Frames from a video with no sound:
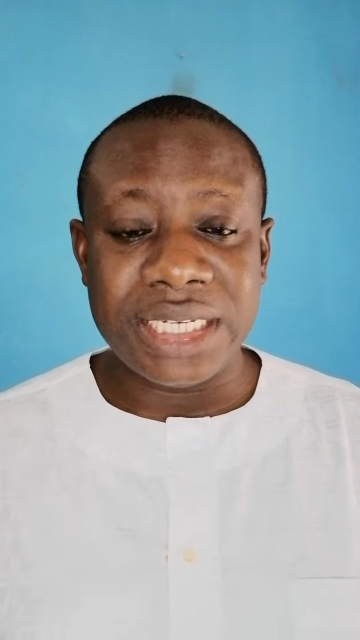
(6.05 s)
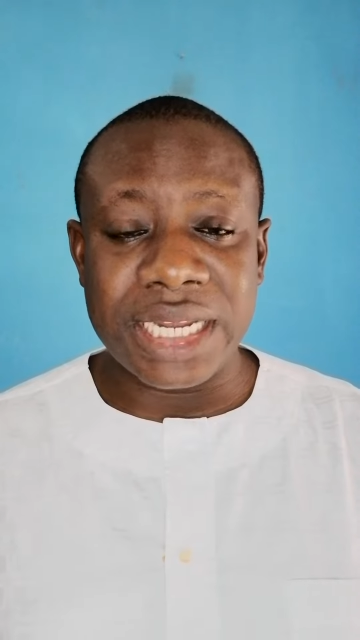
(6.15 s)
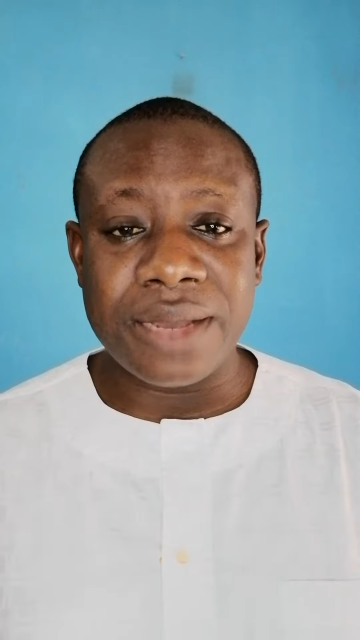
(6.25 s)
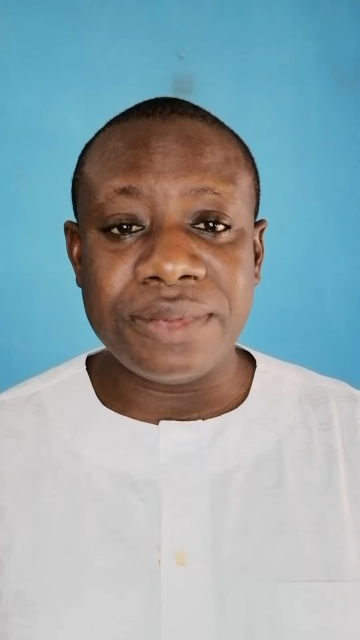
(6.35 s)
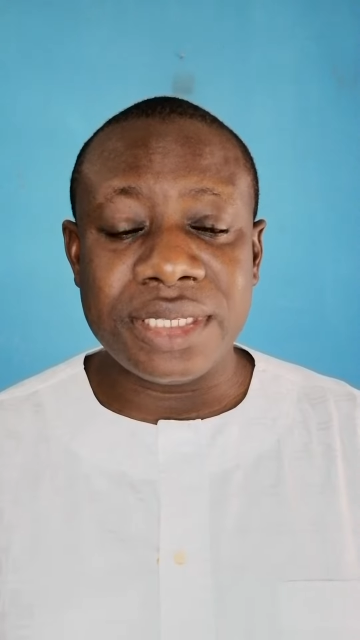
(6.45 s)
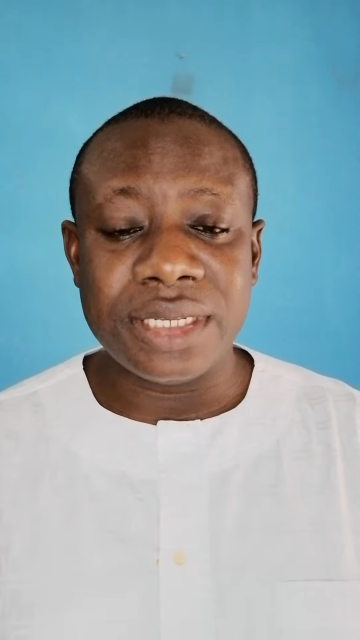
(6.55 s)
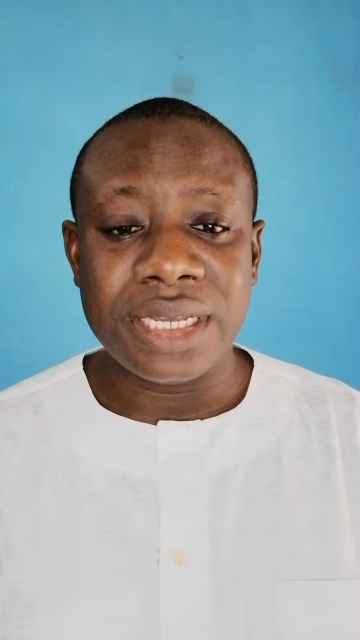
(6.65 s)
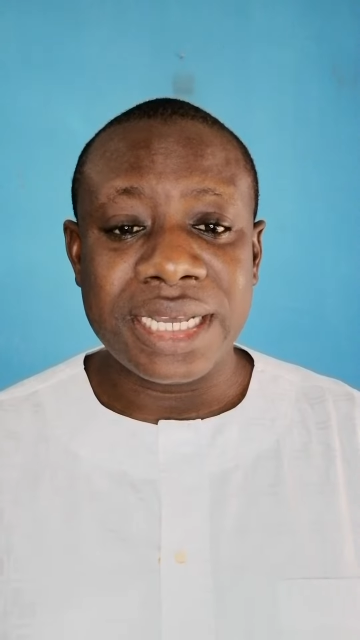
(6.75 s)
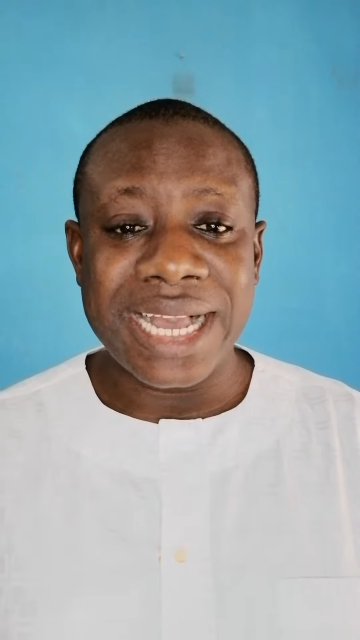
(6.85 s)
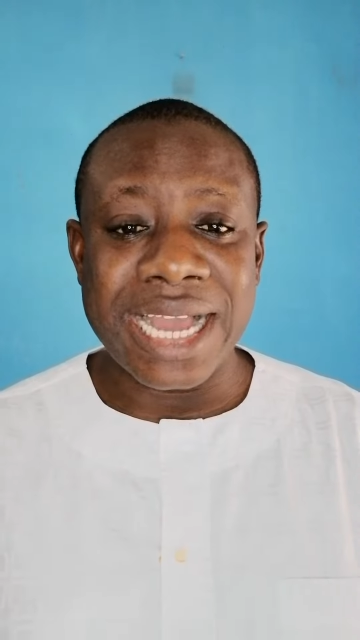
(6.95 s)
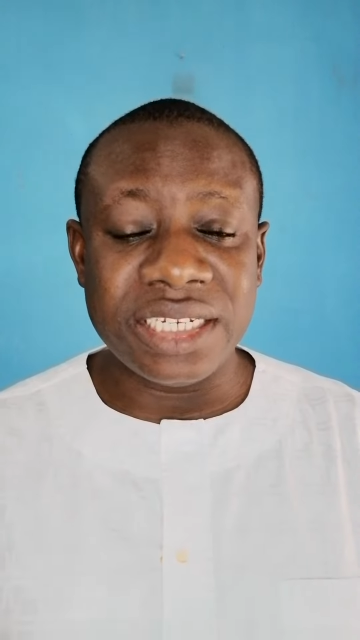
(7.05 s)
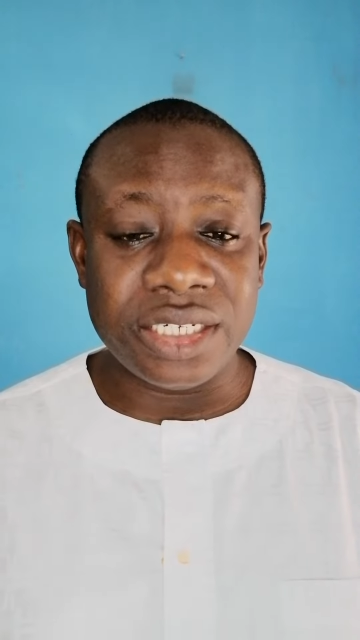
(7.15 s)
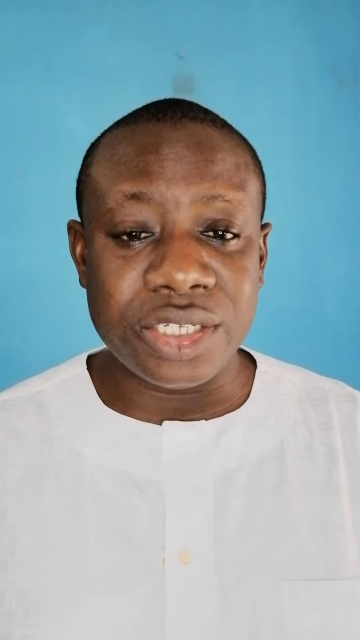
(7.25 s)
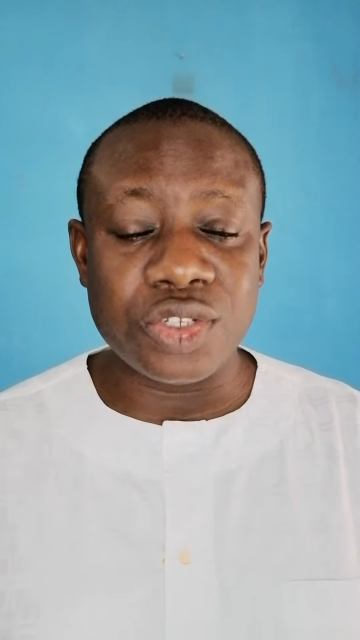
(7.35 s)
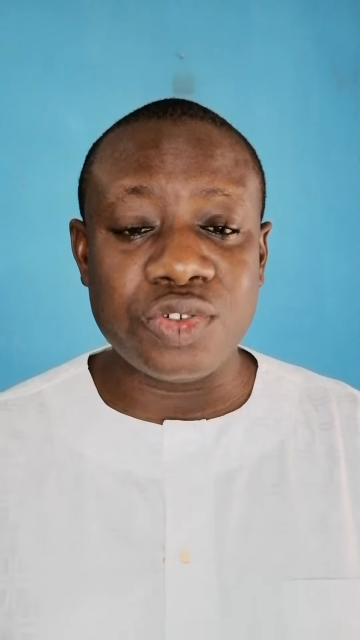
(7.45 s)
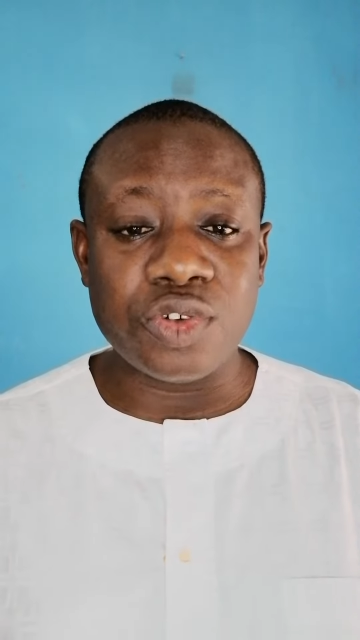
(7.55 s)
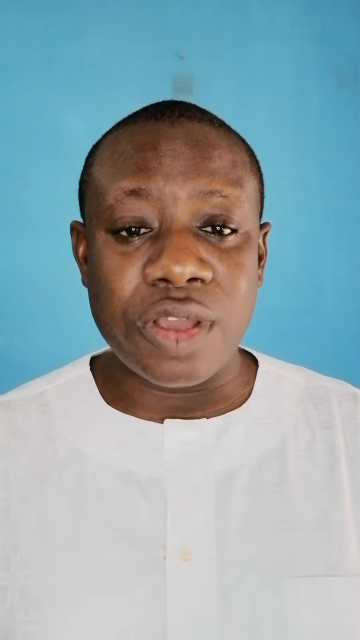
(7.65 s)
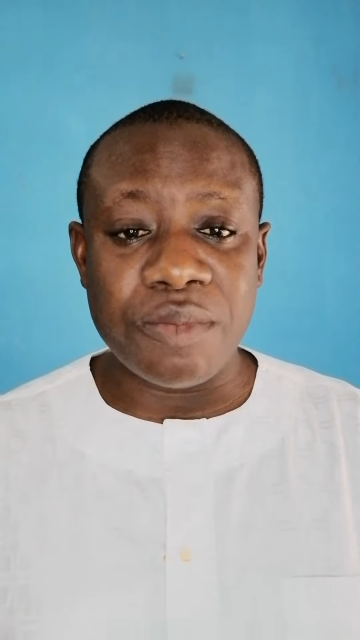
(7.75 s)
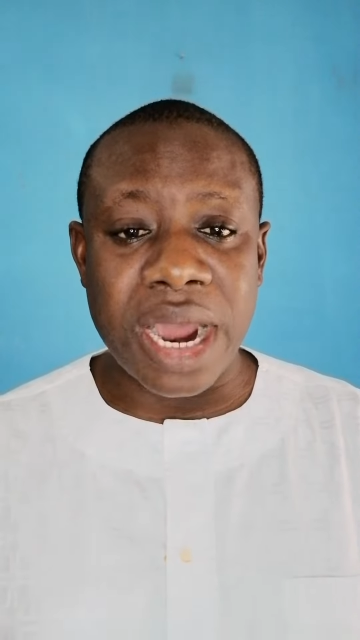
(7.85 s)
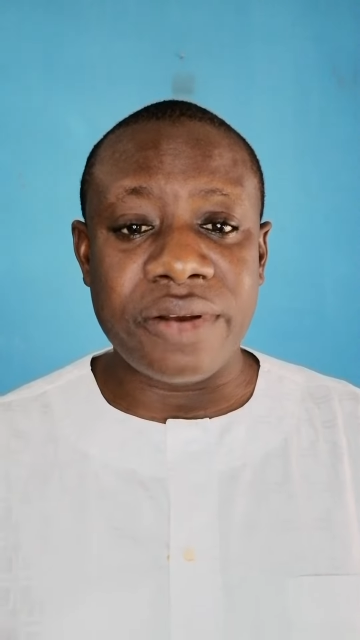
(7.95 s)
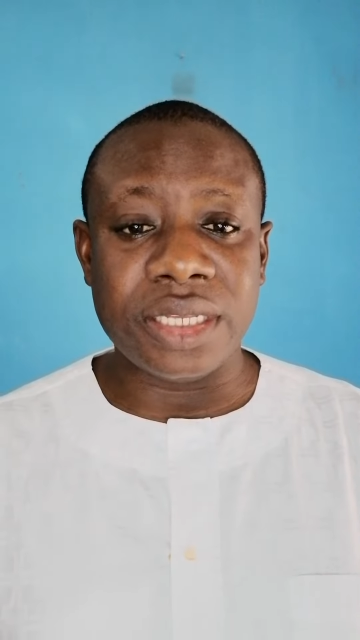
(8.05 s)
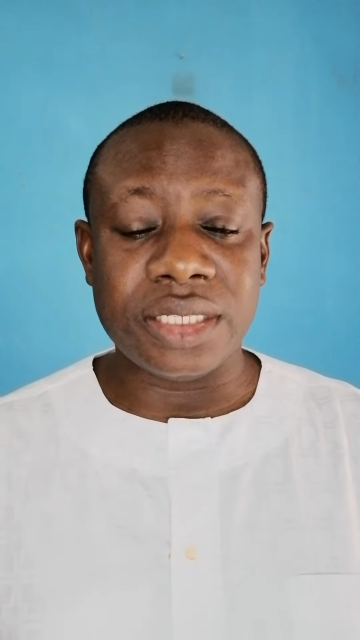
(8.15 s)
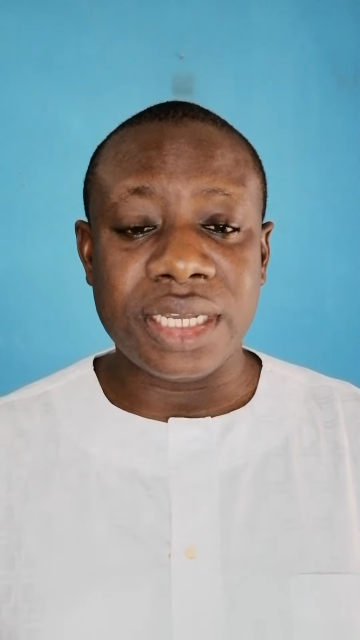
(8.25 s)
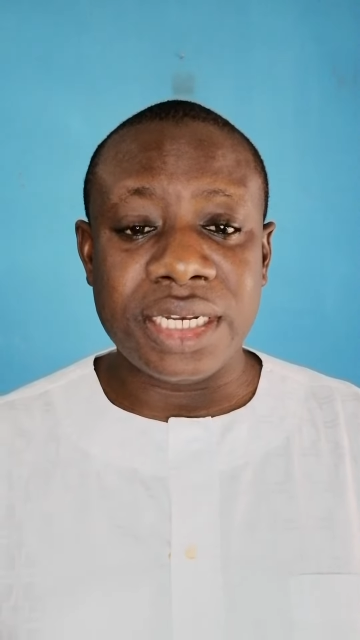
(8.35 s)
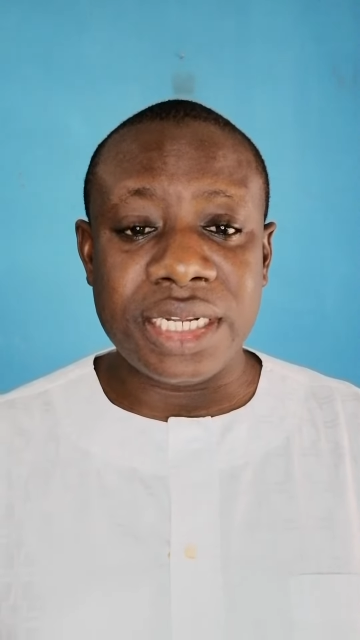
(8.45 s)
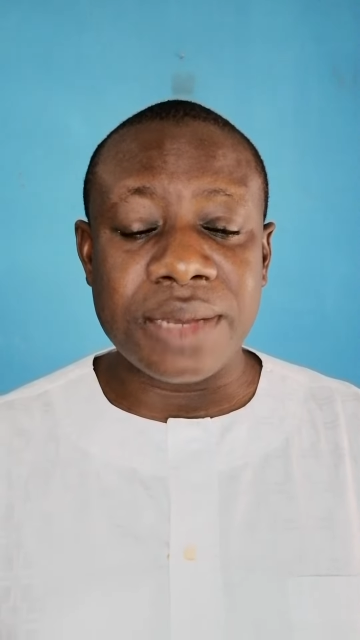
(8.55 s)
Debt can destroy marriage.